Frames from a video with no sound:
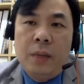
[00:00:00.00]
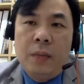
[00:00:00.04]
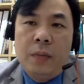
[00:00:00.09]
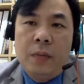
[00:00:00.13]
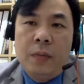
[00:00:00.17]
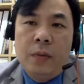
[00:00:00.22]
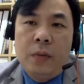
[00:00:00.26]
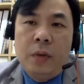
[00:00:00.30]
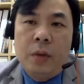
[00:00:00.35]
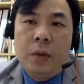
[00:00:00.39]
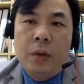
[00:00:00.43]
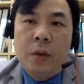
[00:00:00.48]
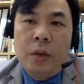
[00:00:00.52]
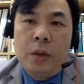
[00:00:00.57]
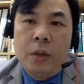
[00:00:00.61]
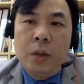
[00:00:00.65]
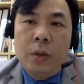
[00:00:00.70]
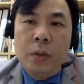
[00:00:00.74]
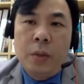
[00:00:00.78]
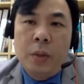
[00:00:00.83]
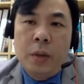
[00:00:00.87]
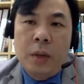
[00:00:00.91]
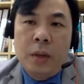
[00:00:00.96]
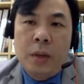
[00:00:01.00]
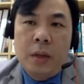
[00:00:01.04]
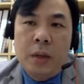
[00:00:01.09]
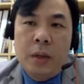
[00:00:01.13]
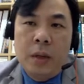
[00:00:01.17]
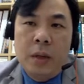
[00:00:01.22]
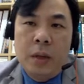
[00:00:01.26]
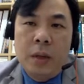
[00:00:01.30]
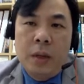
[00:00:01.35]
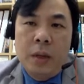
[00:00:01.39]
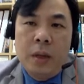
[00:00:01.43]
for the
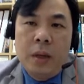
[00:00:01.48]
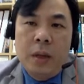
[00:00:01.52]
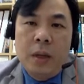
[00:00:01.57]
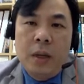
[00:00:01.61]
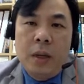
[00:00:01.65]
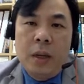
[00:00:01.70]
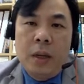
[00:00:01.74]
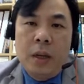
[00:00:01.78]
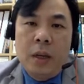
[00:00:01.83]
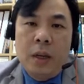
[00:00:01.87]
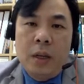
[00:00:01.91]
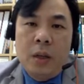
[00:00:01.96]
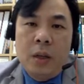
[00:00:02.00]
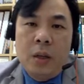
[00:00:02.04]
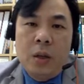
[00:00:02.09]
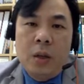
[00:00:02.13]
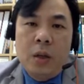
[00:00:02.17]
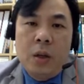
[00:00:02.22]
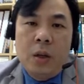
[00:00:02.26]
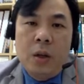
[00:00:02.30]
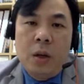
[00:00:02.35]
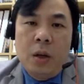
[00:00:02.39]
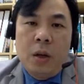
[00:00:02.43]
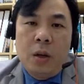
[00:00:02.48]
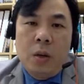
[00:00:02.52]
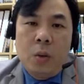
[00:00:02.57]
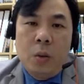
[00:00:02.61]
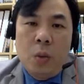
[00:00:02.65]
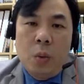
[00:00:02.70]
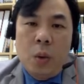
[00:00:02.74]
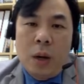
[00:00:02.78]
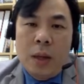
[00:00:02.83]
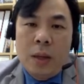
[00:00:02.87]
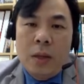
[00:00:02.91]
numerator is
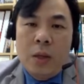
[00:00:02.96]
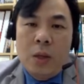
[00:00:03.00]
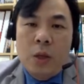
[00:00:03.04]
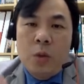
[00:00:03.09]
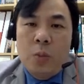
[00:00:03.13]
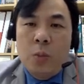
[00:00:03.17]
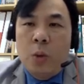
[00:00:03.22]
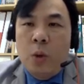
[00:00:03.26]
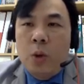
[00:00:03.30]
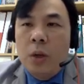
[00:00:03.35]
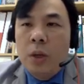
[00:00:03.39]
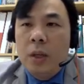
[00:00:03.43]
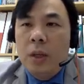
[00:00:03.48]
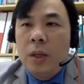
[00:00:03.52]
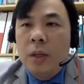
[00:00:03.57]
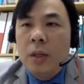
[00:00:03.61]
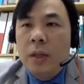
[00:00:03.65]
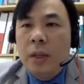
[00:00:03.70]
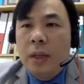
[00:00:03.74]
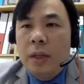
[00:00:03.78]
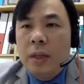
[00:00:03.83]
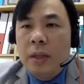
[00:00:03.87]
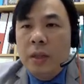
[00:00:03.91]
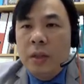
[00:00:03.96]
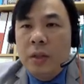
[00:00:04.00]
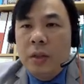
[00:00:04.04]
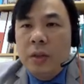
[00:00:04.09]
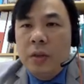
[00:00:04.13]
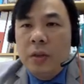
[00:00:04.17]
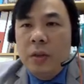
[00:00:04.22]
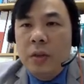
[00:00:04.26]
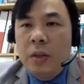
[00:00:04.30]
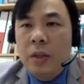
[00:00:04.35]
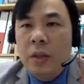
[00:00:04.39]
1 smaller than the
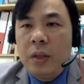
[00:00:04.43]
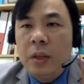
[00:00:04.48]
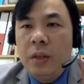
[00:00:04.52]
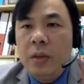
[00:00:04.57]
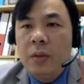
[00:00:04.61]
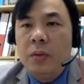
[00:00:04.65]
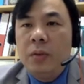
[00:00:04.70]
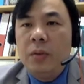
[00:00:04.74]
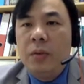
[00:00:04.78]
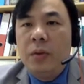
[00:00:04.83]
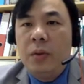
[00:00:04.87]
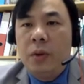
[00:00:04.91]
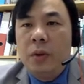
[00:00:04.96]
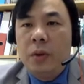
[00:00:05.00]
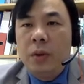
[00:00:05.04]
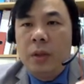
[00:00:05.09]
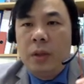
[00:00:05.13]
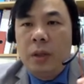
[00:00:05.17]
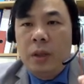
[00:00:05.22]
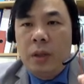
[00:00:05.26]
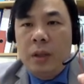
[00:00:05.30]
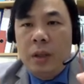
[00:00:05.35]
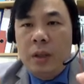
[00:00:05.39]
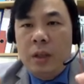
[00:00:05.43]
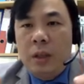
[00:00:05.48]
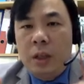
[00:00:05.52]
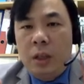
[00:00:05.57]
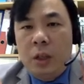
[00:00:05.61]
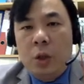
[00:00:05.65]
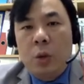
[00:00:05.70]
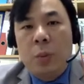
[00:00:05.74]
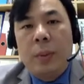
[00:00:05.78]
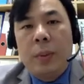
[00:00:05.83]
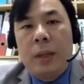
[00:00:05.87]
degree for the
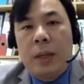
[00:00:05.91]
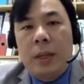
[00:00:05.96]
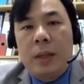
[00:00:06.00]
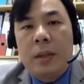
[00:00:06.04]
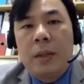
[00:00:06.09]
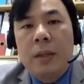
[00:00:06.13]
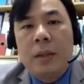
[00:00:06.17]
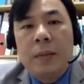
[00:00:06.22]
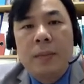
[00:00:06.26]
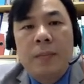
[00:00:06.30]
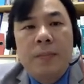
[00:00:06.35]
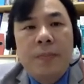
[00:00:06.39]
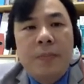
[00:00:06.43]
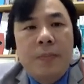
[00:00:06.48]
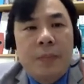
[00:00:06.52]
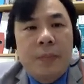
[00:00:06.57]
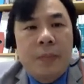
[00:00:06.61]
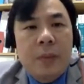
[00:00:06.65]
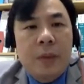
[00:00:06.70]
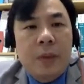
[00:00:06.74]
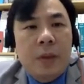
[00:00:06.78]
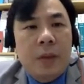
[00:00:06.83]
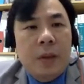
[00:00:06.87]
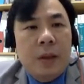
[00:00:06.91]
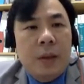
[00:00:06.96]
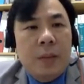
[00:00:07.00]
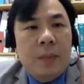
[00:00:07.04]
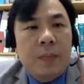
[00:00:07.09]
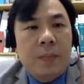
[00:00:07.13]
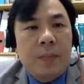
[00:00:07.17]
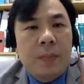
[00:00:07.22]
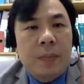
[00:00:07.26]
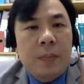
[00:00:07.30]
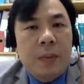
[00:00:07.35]
denominator.
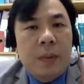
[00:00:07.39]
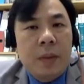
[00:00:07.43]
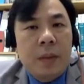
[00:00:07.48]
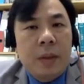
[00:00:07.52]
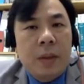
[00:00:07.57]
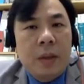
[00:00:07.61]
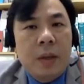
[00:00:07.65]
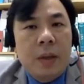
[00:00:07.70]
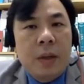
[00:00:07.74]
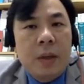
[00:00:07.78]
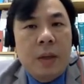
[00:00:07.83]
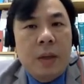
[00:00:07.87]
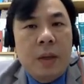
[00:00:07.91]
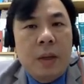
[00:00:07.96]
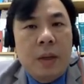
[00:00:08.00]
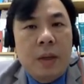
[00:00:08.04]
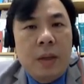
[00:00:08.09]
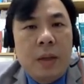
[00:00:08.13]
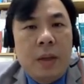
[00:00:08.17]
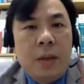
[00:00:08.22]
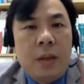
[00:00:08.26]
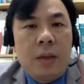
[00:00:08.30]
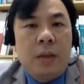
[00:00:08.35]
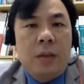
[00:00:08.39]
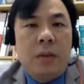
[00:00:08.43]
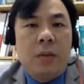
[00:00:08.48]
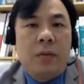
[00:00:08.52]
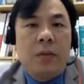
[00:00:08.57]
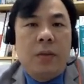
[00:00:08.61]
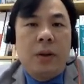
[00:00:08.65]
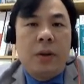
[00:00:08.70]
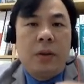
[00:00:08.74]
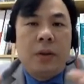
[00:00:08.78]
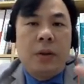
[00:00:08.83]
Right. This is a
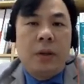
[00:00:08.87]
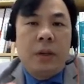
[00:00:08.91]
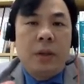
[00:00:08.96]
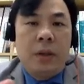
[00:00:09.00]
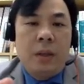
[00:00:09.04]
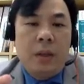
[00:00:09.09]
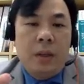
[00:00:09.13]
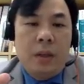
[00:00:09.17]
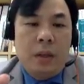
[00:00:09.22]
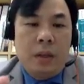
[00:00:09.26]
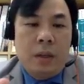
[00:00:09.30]
very